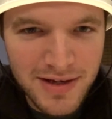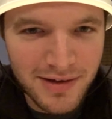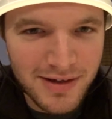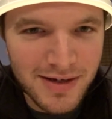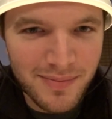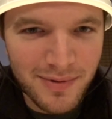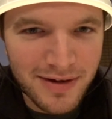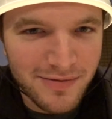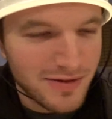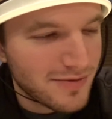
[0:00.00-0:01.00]
eat a lot of
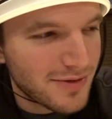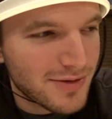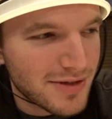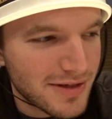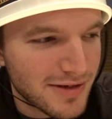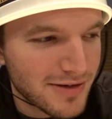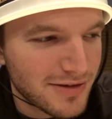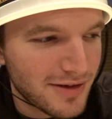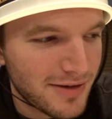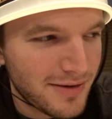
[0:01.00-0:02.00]
breakfast foods here,
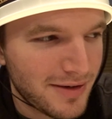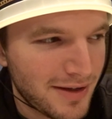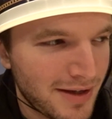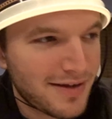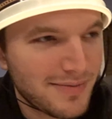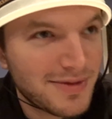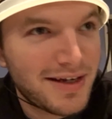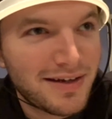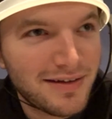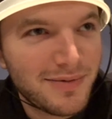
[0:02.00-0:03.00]
so it comes in
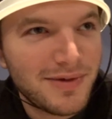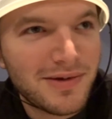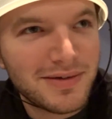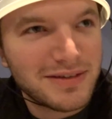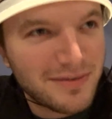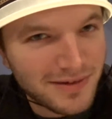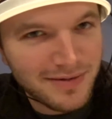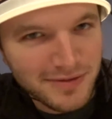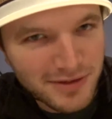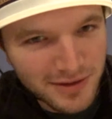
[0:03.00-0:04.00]
handy. We always have a lot
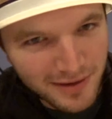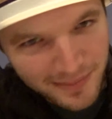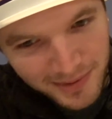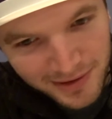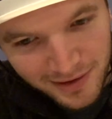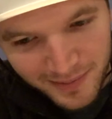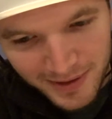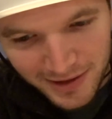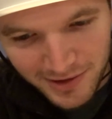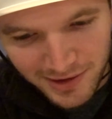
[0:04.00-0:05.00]
of syrup in our
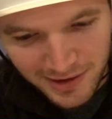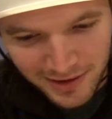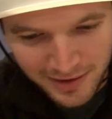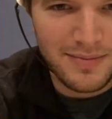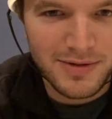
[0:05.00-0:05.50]
pantry. Number